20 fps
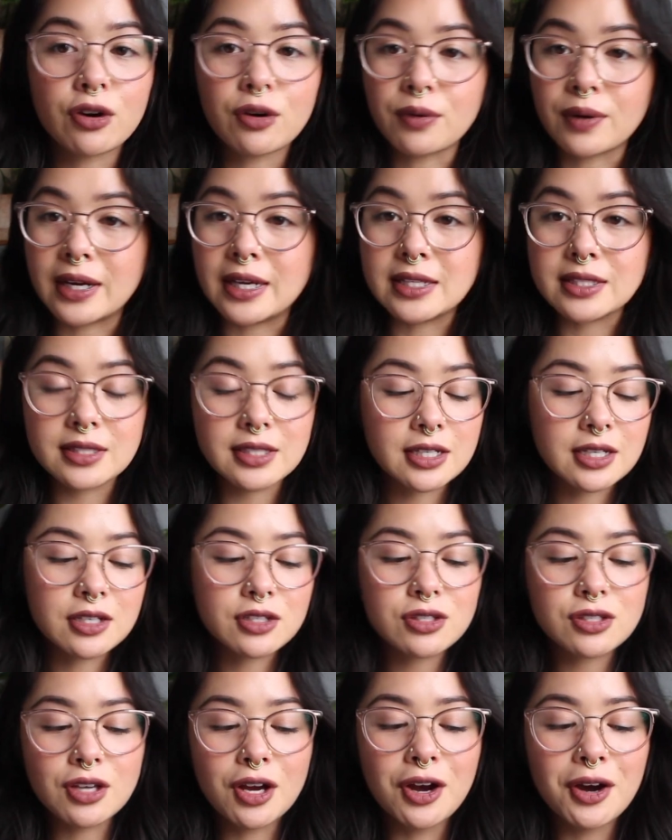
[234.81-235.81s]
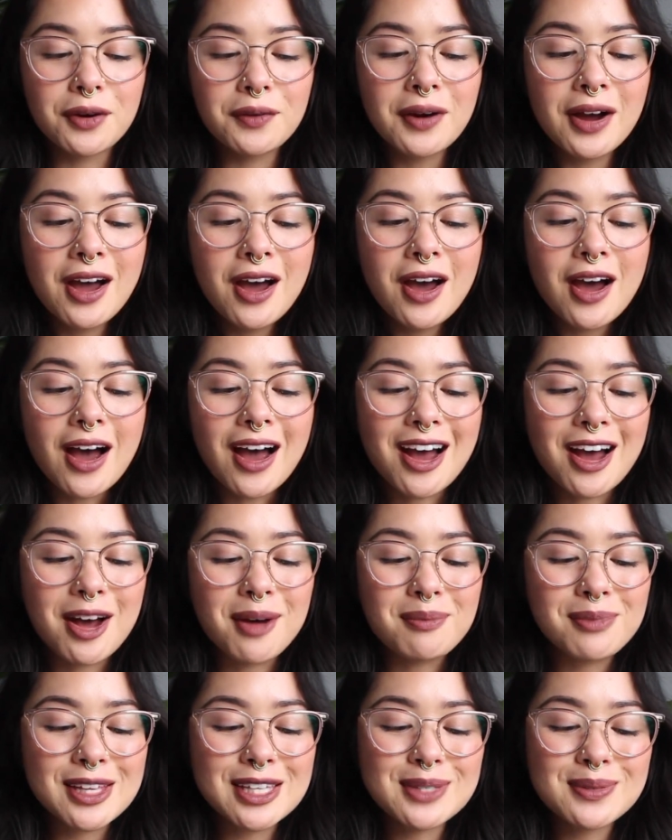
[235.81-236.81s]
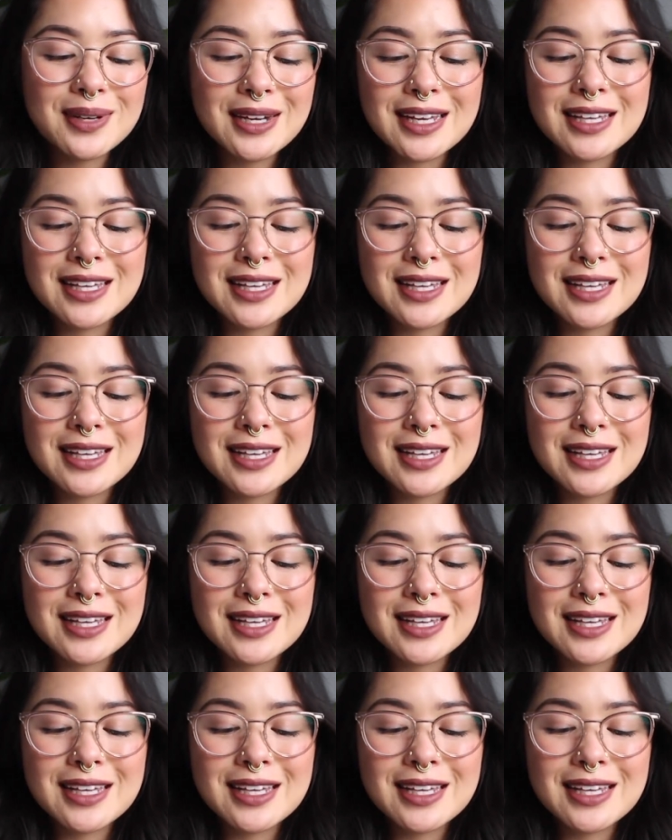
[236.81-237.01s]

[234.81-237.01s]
crazy. So this one